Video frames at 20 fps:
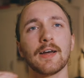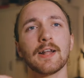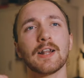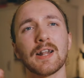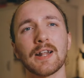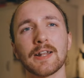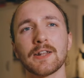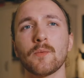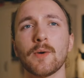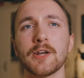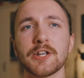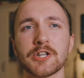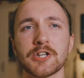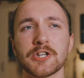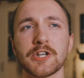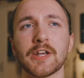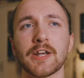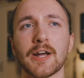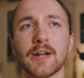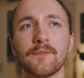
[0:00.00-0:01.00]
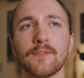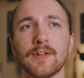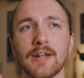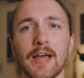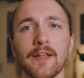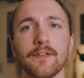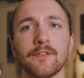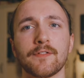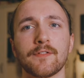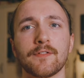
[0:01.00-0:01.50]
And I like the way that she kind of
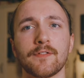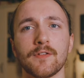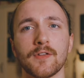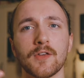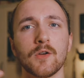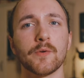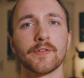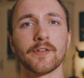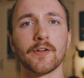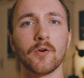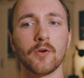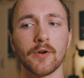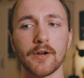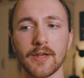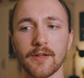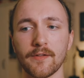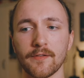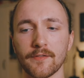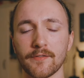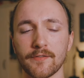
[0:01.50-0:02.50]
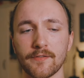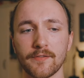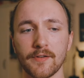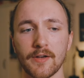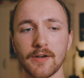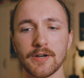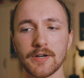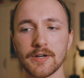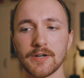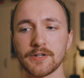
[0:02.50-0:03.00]
lets you as an audience
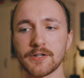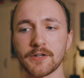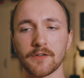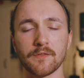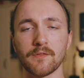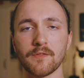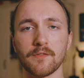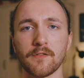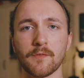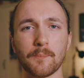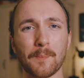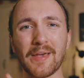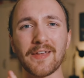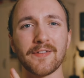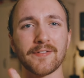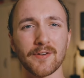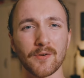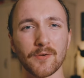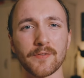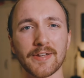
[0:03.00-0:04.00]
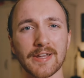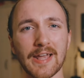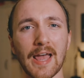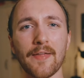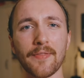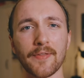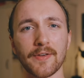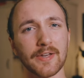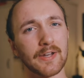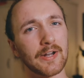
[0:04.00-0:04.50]
just piece it all
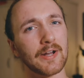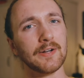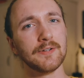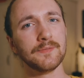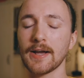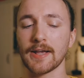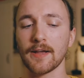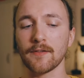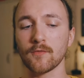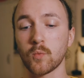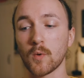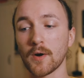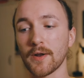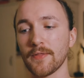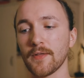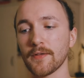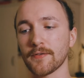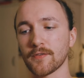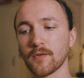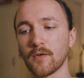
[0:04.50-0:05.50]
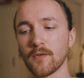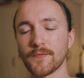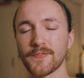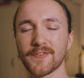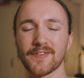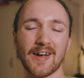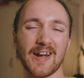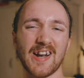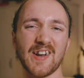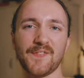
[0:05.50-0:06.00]
together, you know? I guess one of the sort of
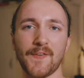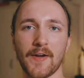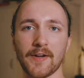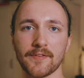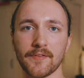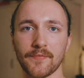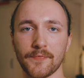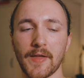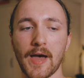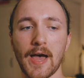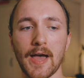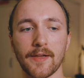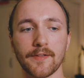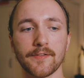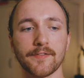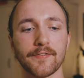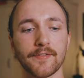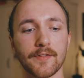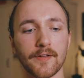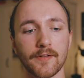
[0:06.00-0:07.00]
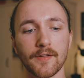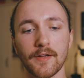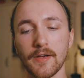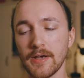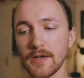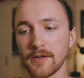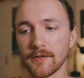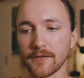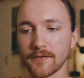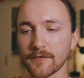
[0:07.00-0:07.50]
side effects of that is that
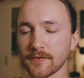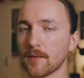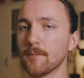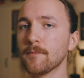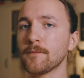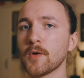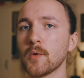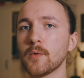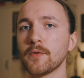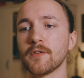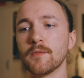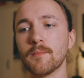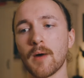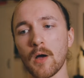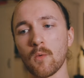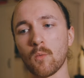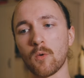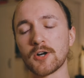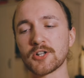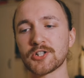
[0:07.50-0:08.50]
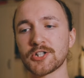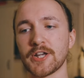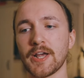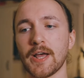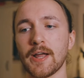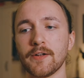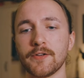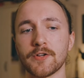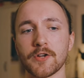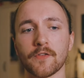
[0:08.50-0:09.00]
to some viewers, you might watch
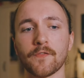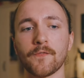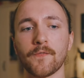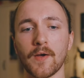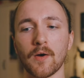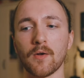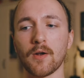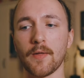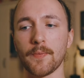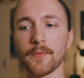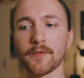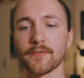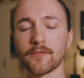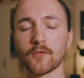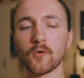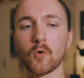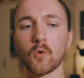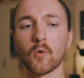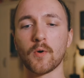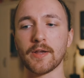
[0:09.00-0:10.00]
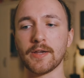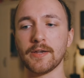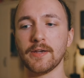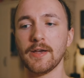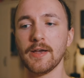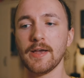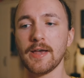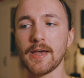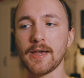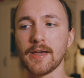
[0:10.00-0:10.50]
it and just feel like the story
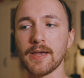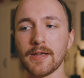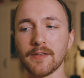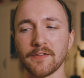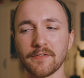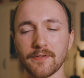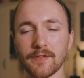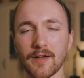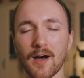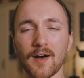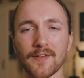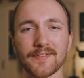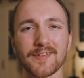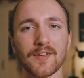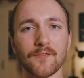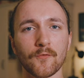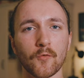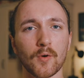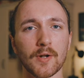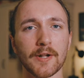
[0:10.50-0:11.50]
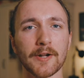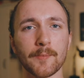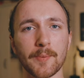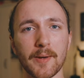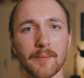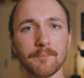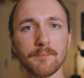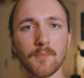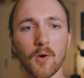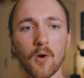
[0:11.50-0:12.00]
is asking for a little
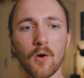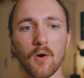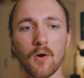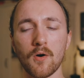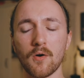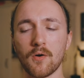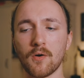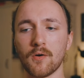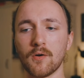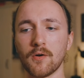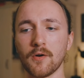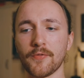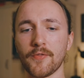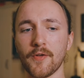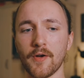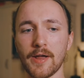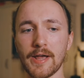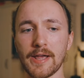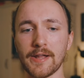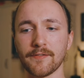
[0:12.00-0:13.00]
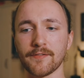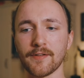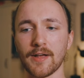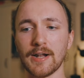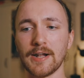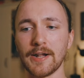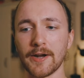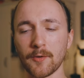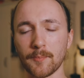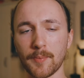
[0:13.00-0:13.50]
bit more, or that it's a
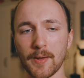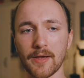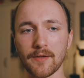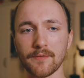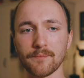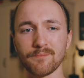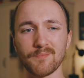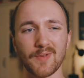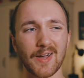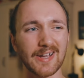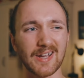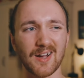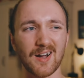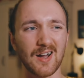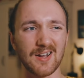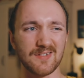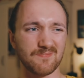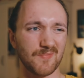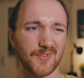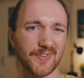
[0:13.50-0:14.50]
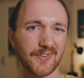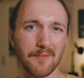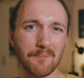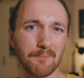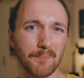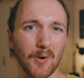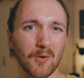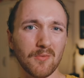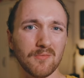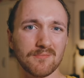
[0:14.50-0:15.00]
little bit
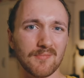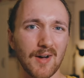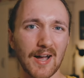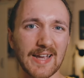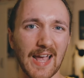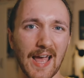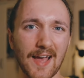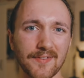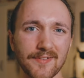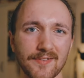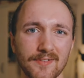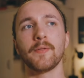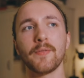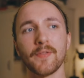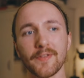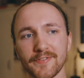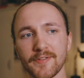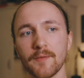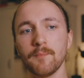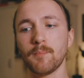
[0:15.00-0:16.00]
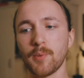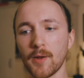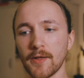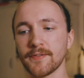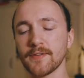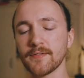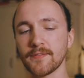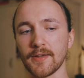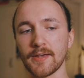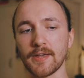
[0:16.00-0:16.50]
simple, I guess. But the
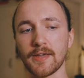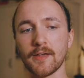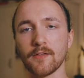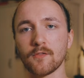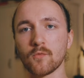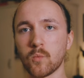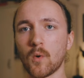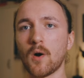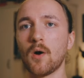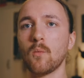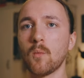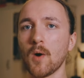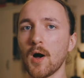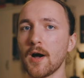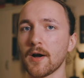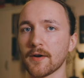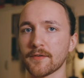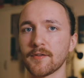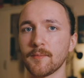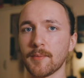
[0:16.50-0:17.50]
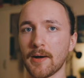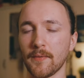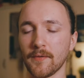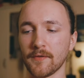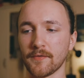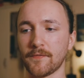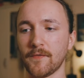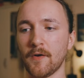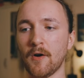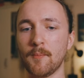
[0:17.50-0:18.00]
simplicity is what works about
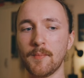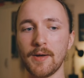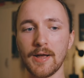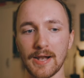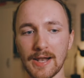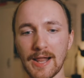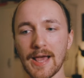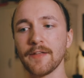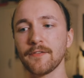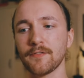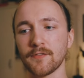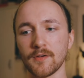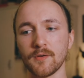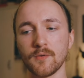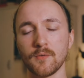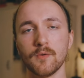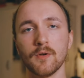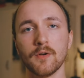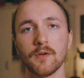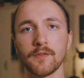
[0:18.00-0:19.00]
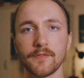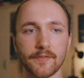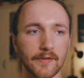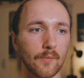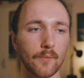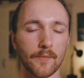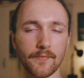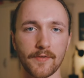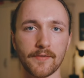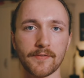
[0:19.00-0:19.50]
this film. It lets you
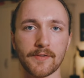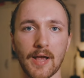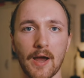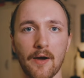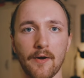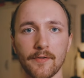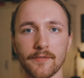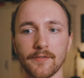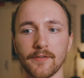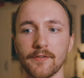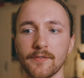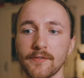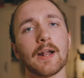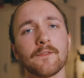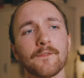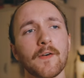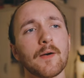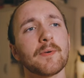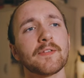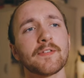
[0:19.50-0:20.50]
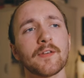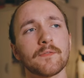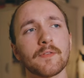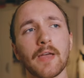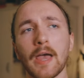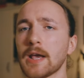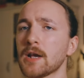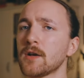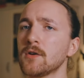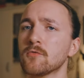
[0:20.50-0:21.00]
sit with these characters. And I found myself
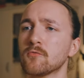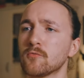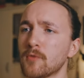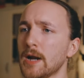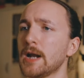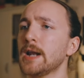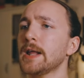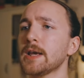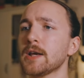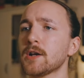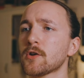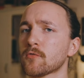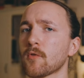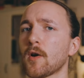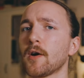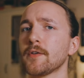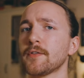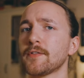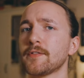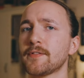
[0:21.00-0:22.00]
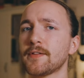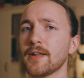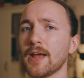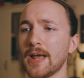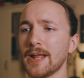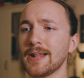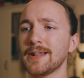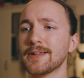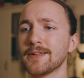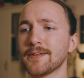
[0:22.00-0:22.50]
getting really engrossed
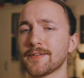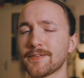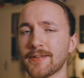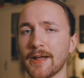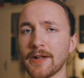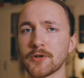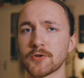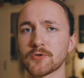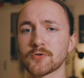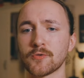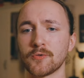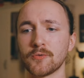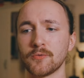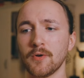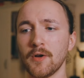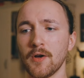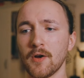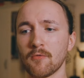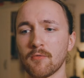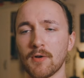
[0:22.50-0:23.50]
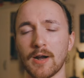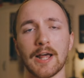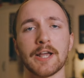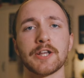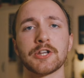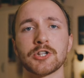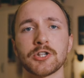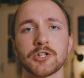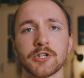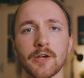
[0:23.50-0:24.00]
in the central
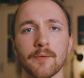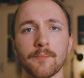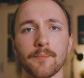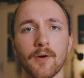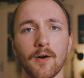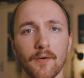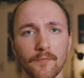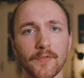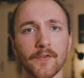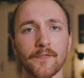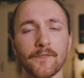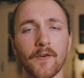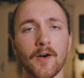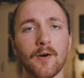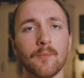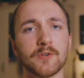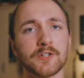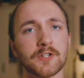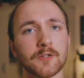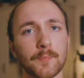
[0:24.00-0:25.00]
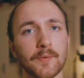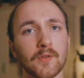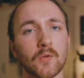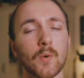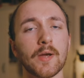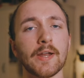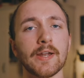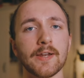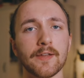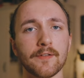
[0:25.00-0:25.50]
relationship of the film, which is
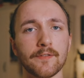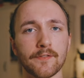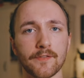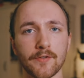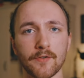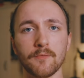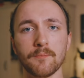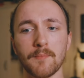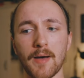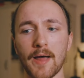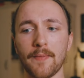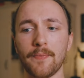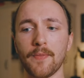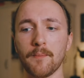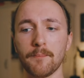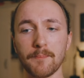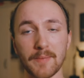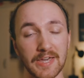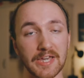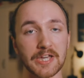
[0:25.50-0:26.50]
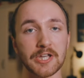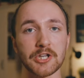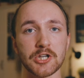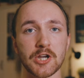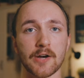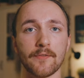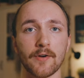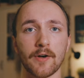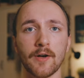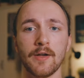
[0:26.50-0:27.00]
between these two men that meet each
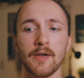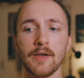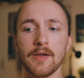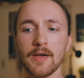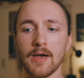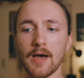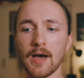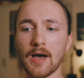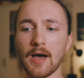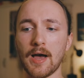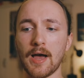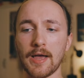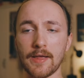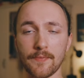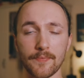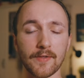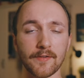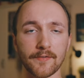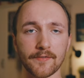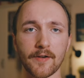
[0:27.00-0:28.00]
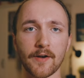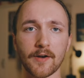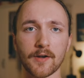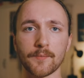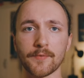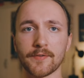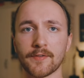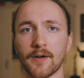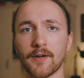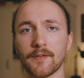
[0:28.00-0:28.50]
other in these
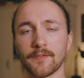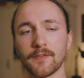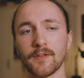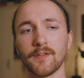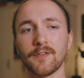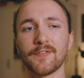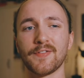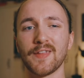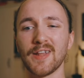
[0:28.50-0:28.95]
circumstances.